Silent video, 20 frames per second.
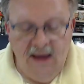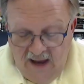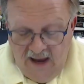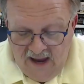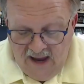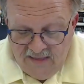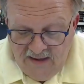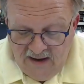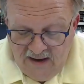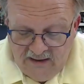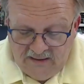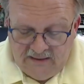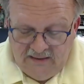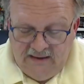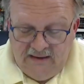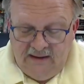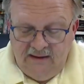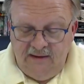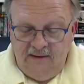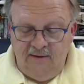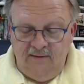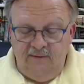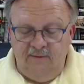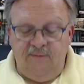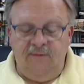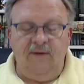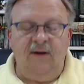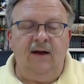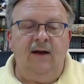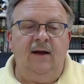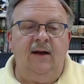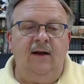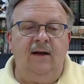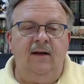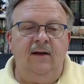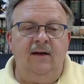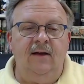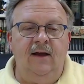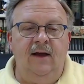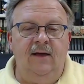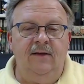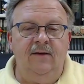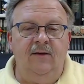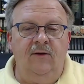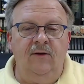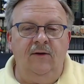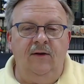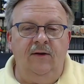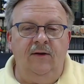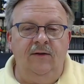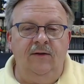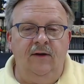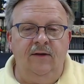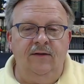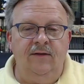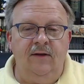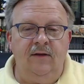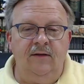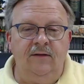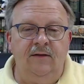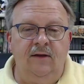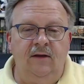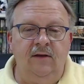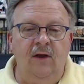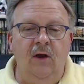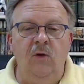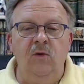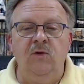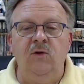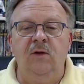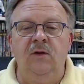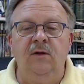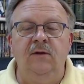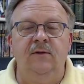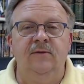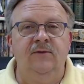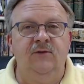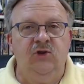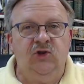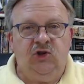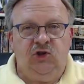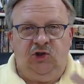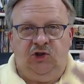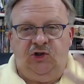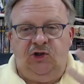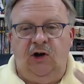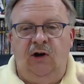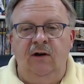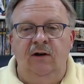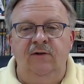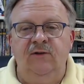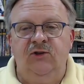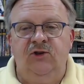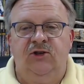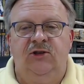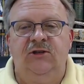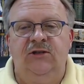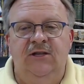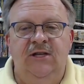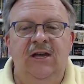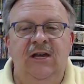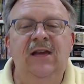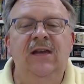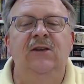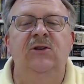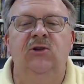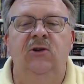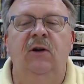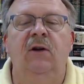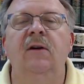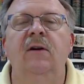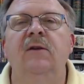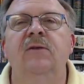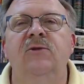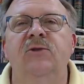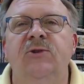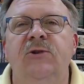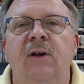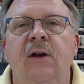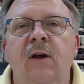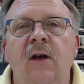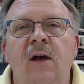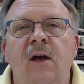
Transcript: and they live, or the local church, the church